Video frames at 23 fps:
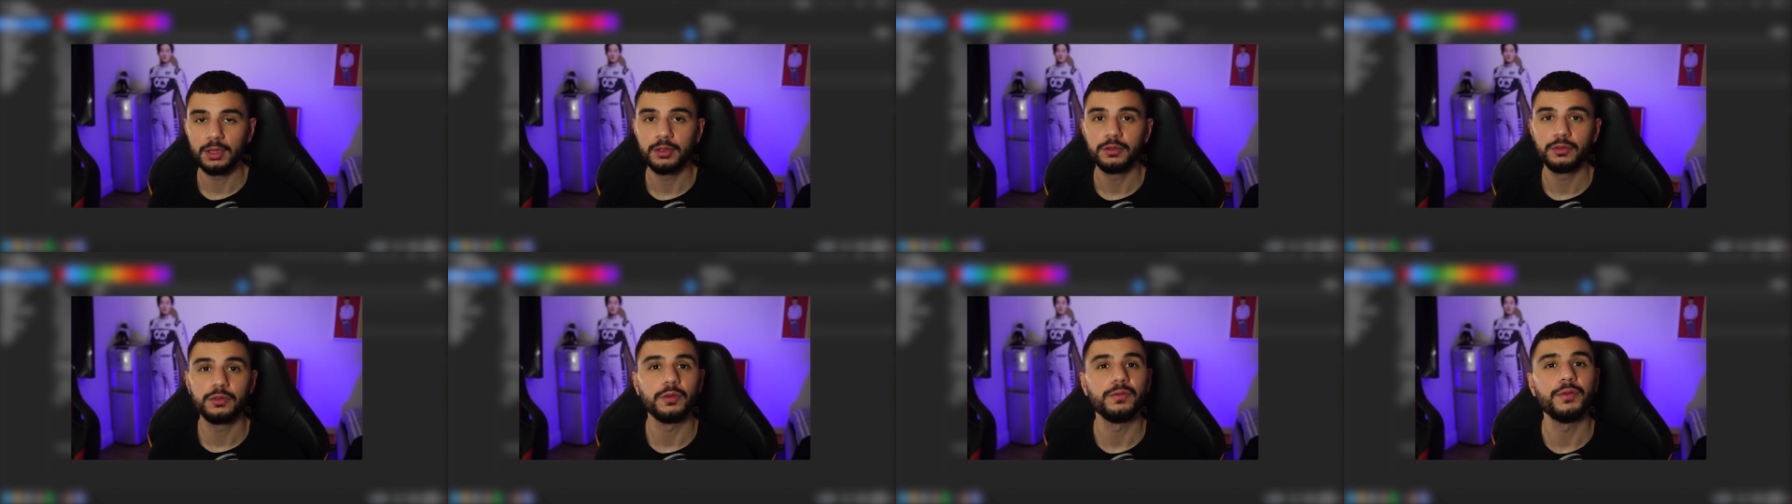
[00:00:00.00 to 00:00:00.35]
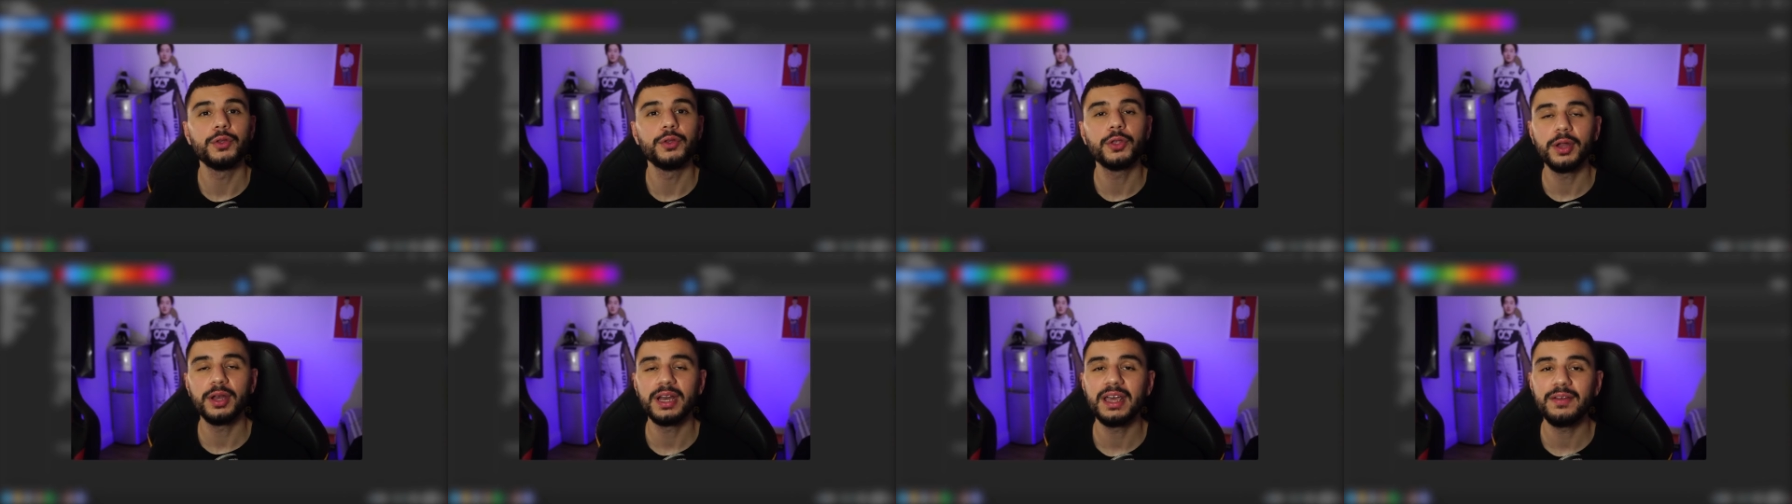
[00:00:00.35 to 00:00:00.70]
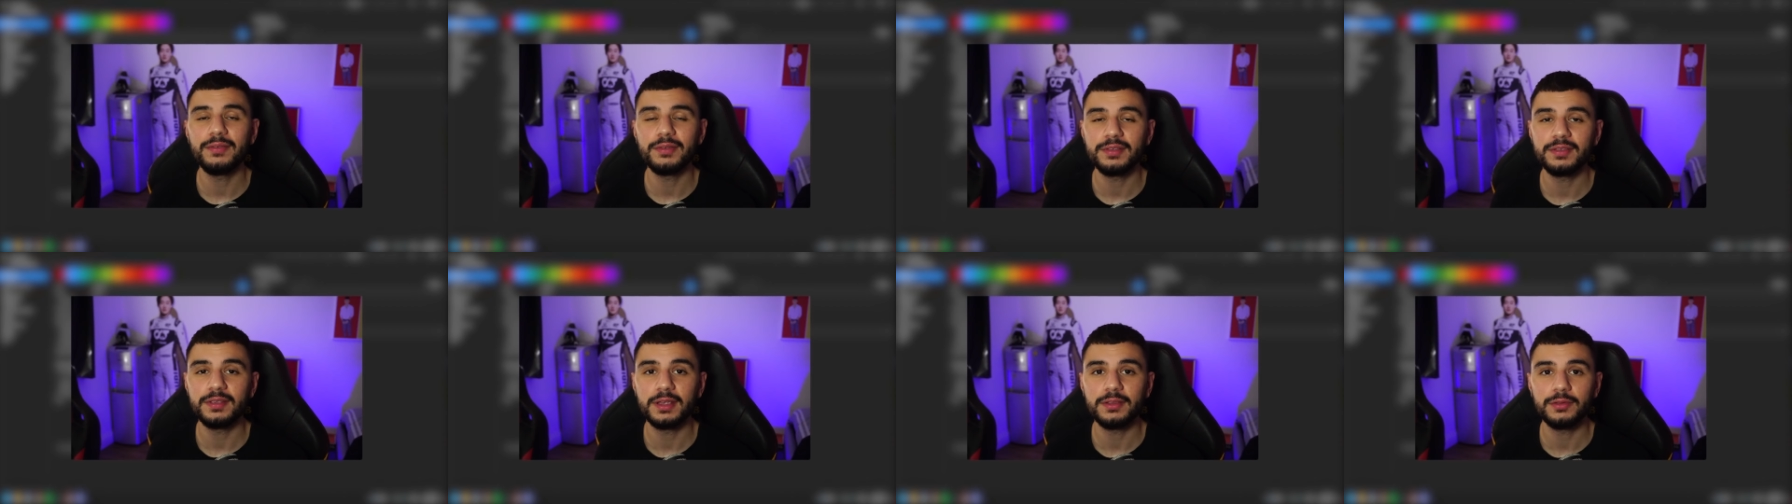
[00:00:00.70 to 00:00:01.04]
So if you don't have
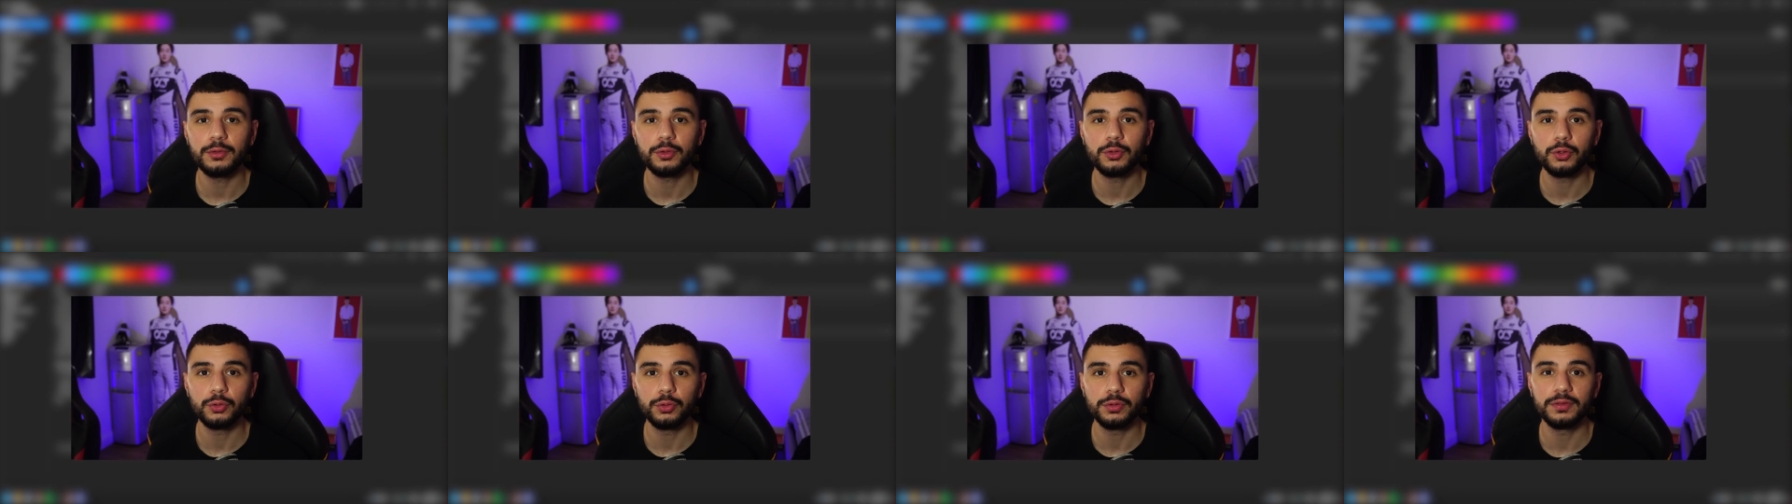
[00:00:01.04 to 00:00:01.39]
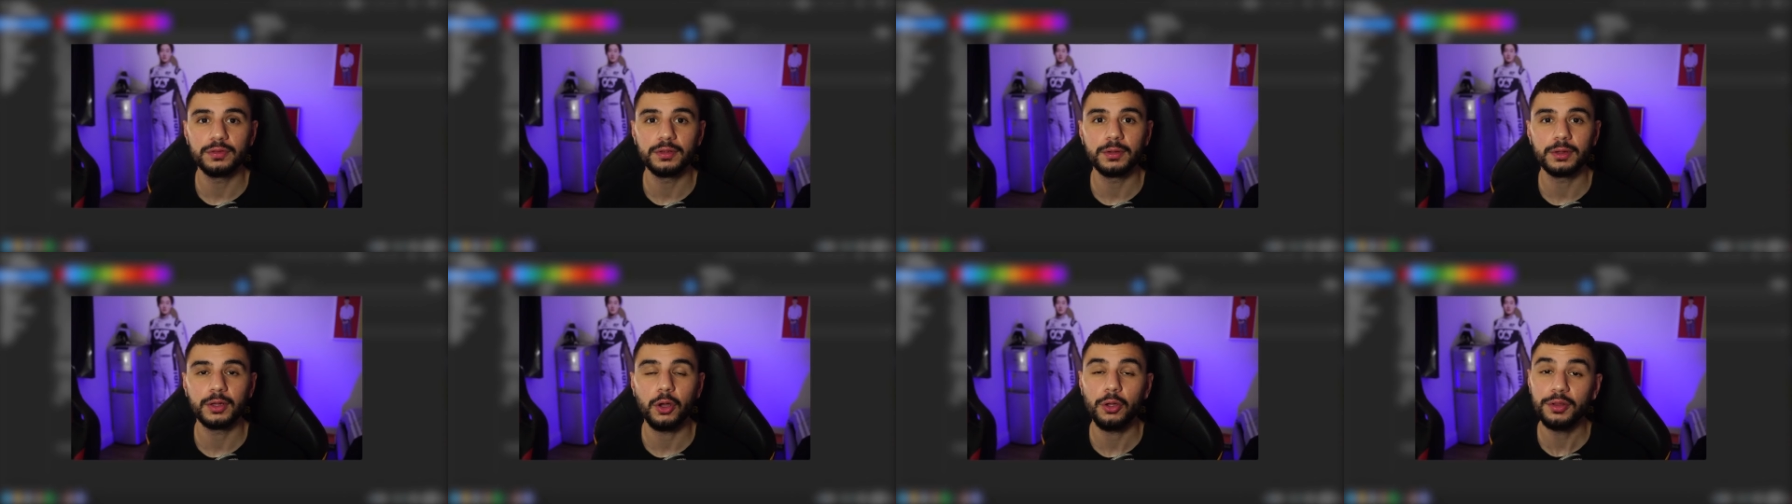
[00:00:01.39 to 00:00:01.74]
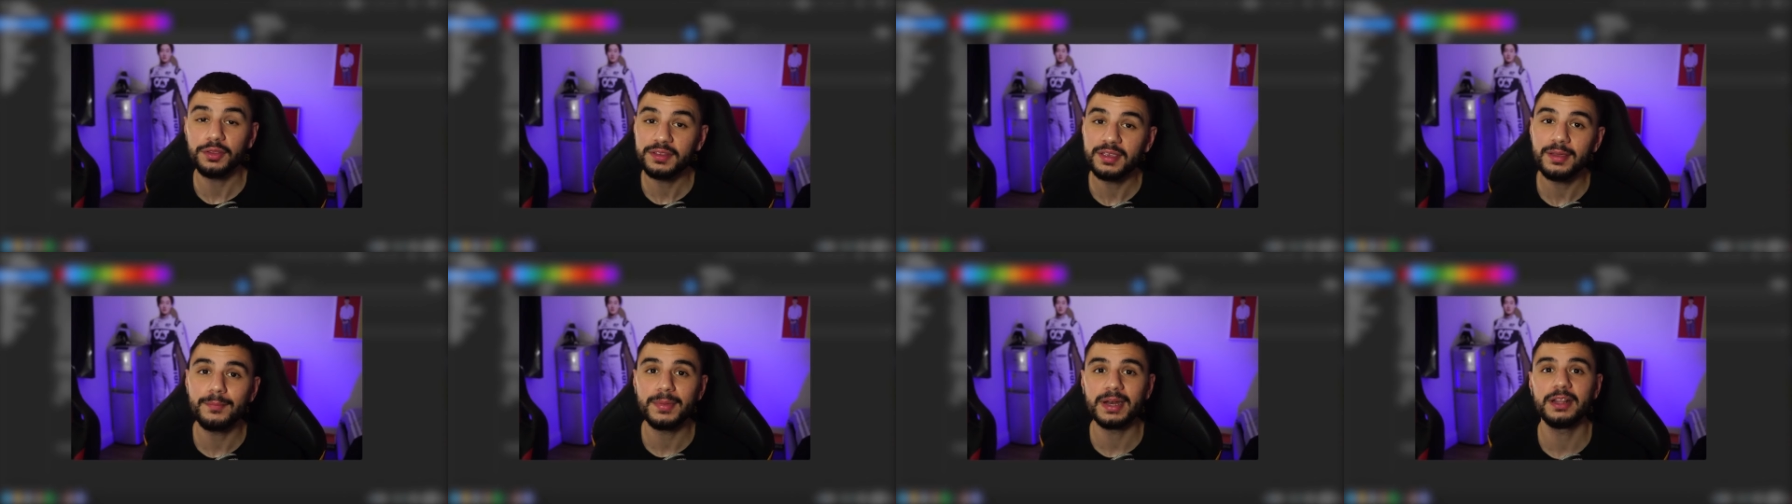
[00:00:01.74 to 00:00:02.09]
Assetto Corsa
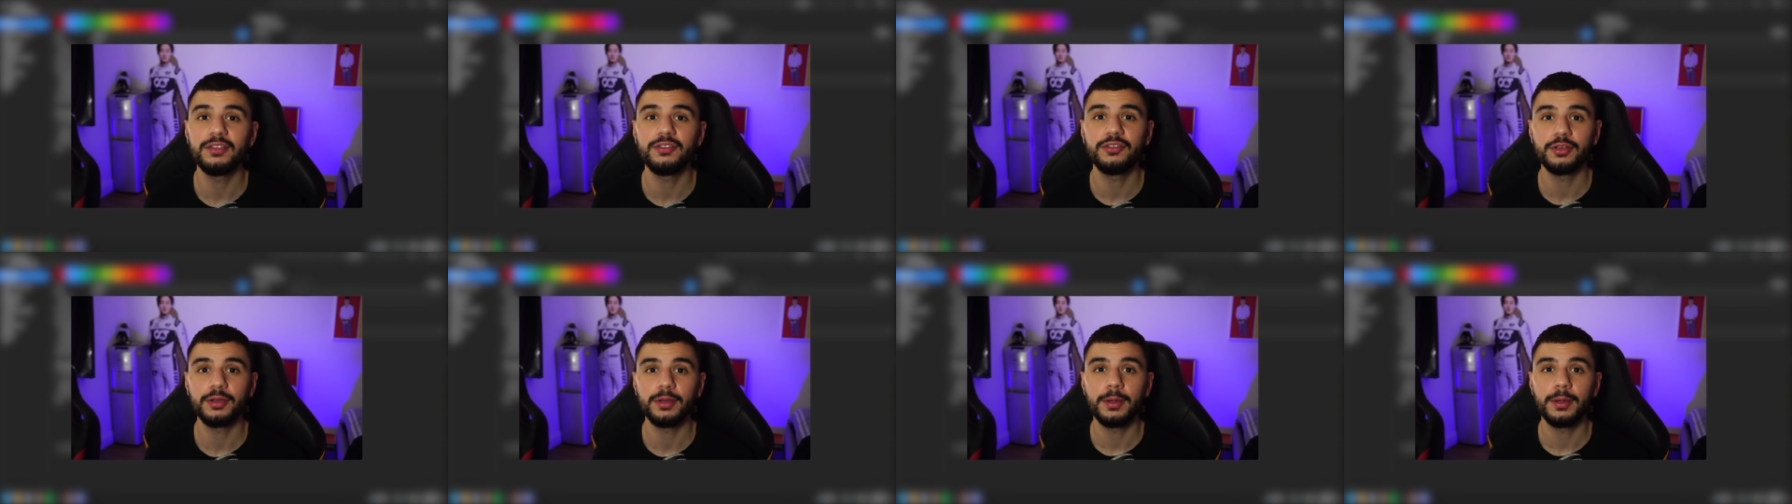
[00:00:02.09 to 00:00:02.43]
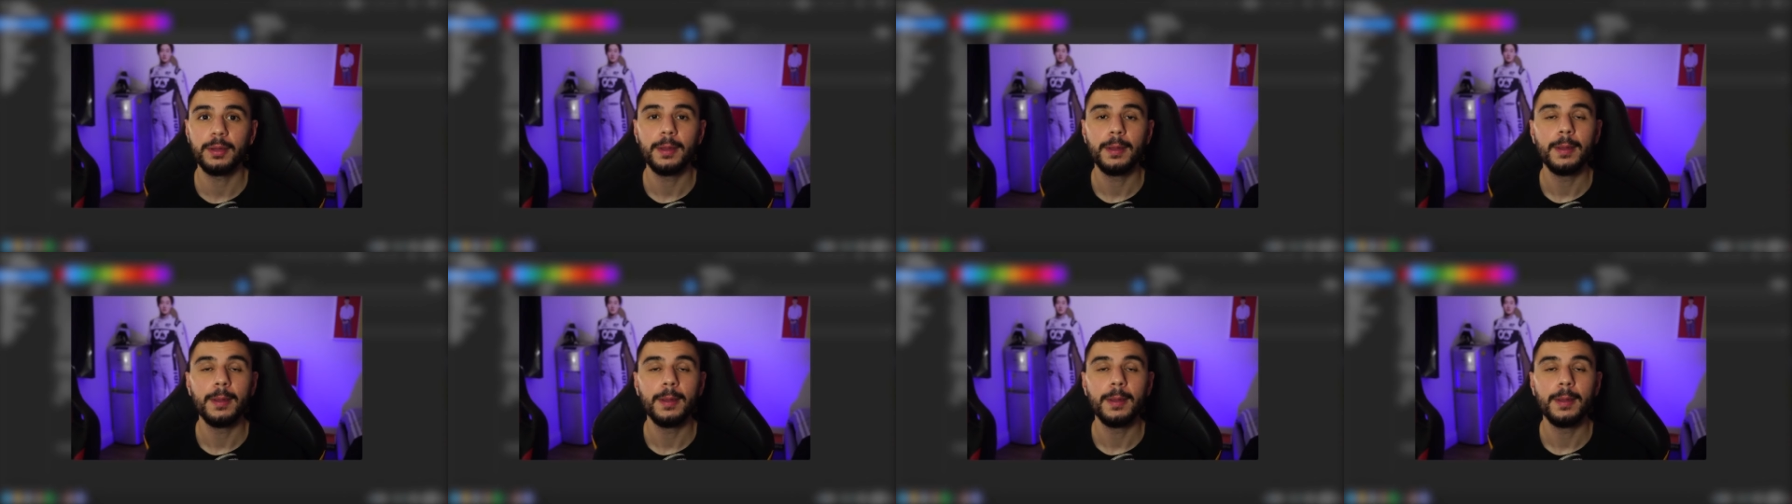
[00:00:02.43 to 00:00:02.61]
Content Manager,